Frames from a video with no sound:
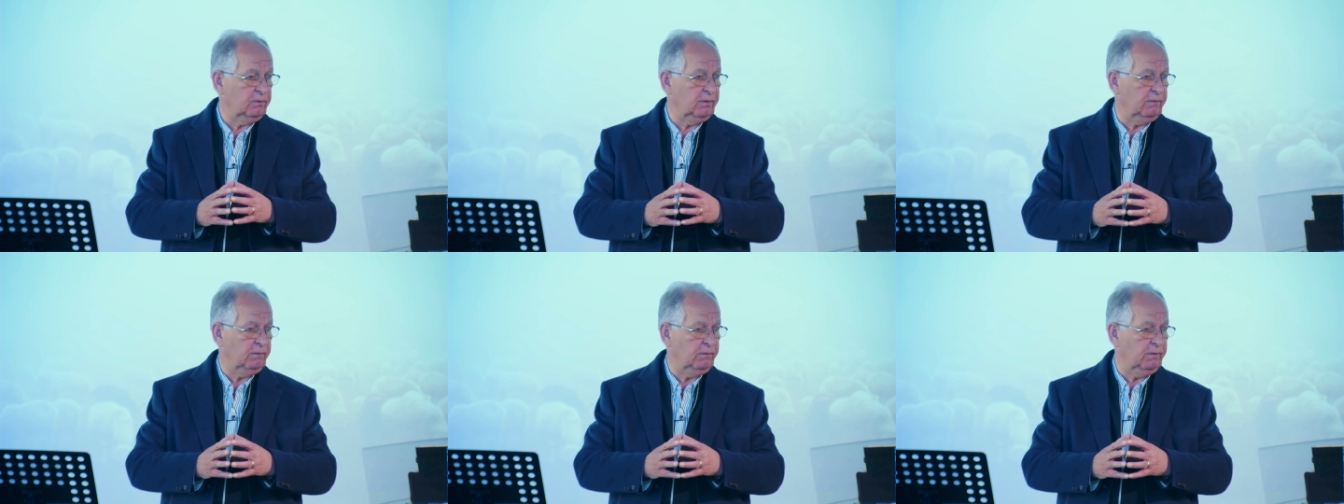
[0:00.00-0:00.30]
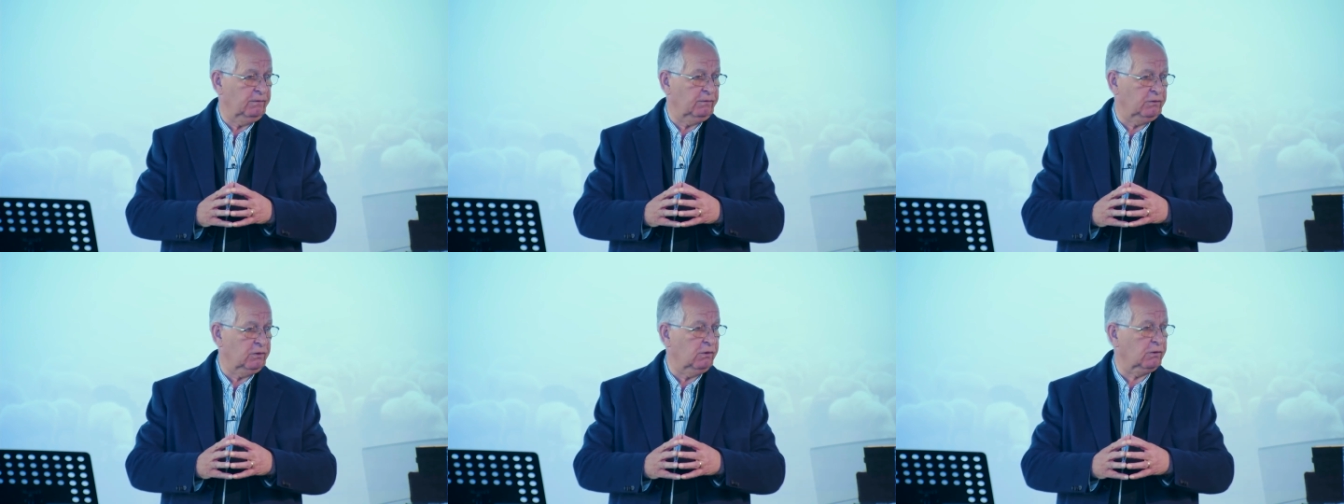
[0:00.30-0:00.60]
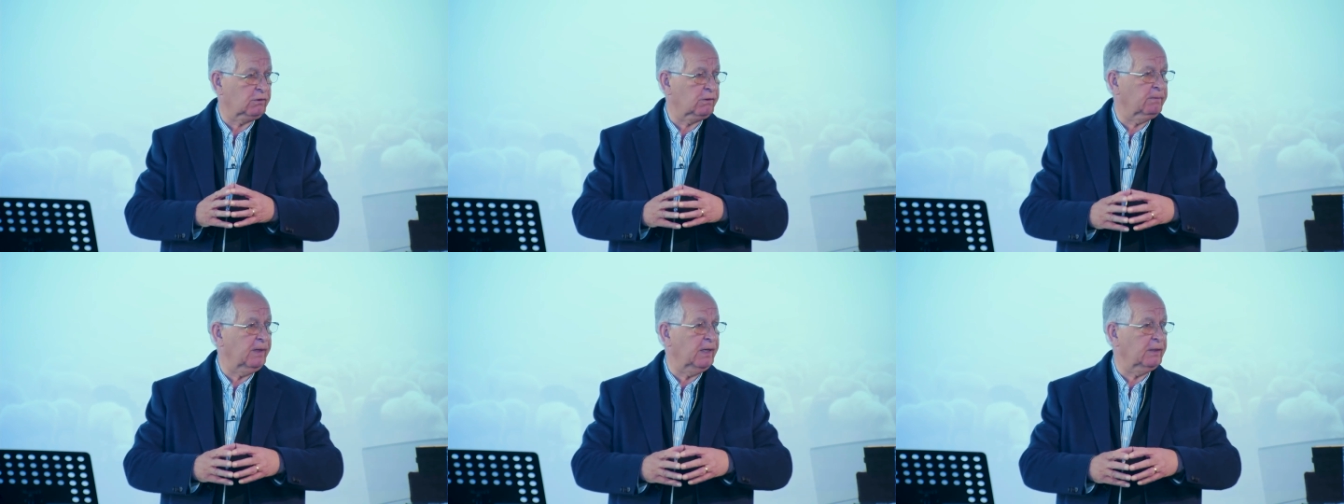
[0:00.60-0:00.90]
We, have
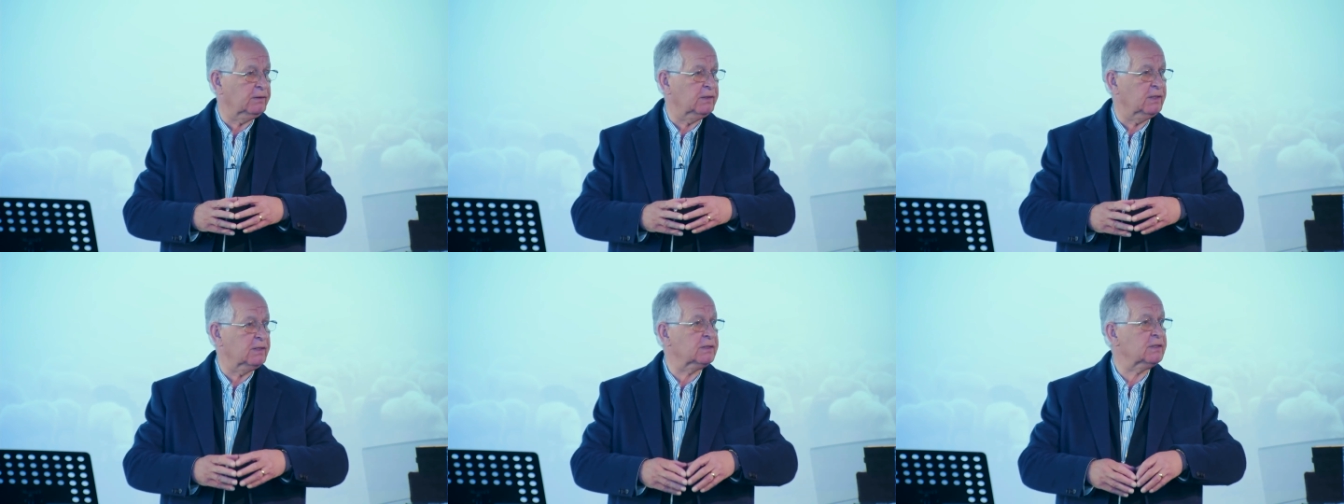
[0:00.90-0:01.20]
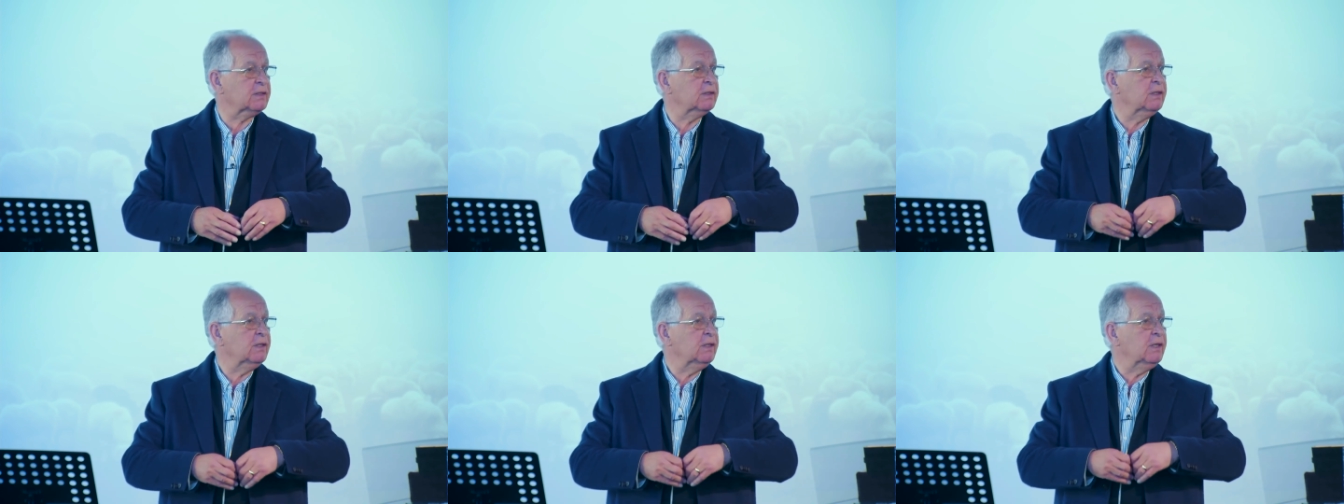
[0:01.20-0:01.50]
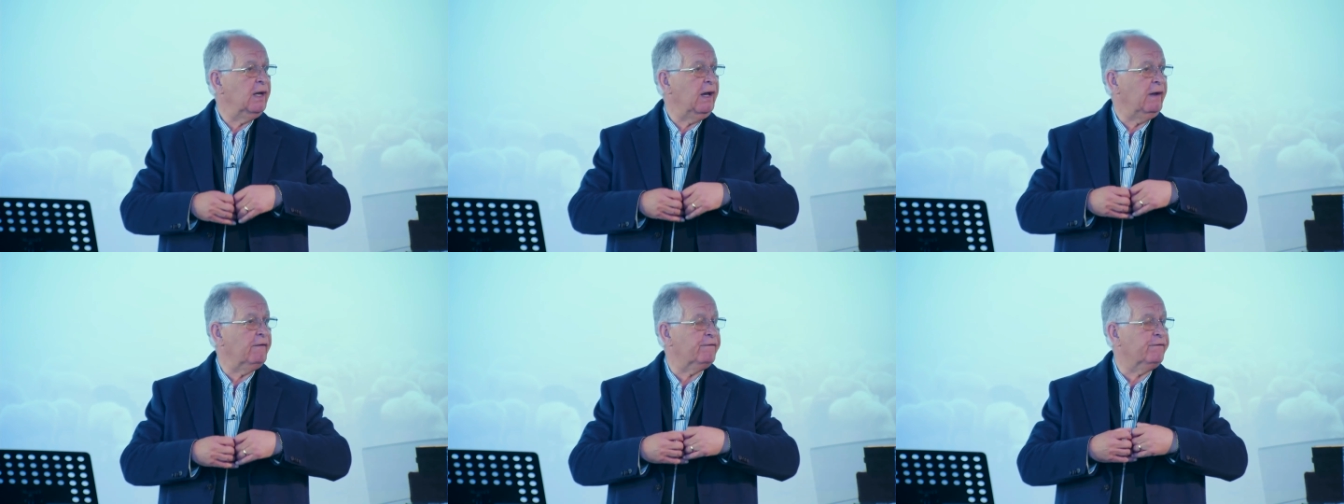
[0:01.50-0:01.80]
talked about this
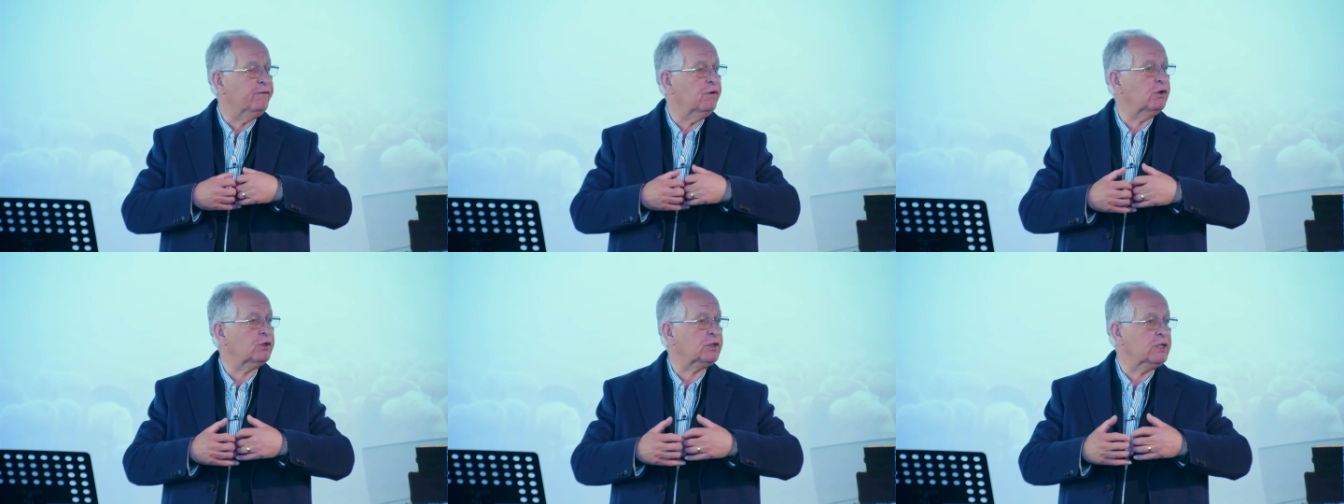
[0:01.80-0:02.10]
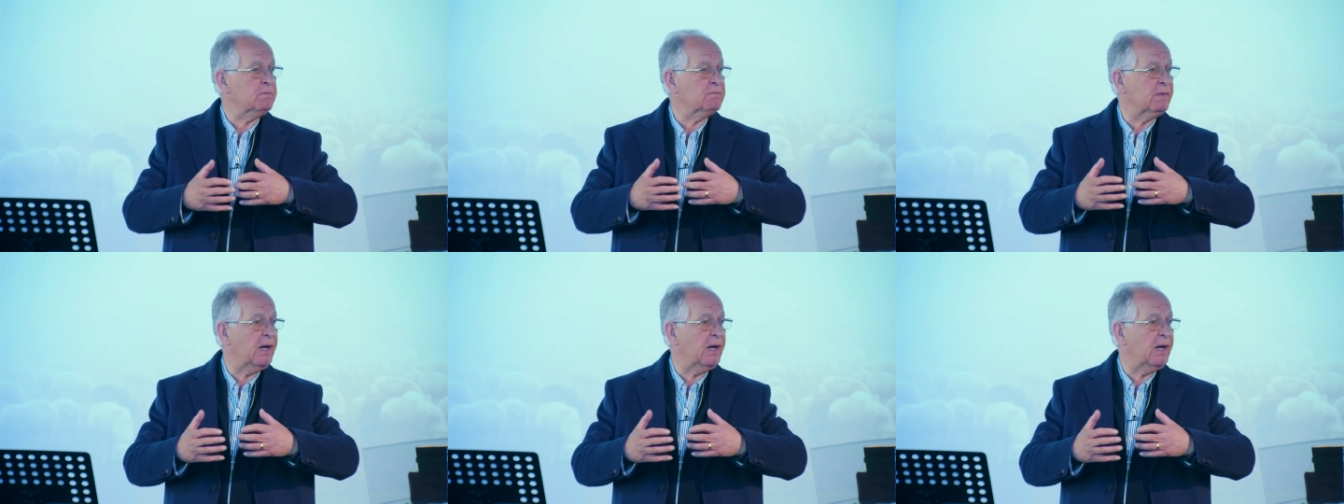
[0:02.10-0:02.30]
a 40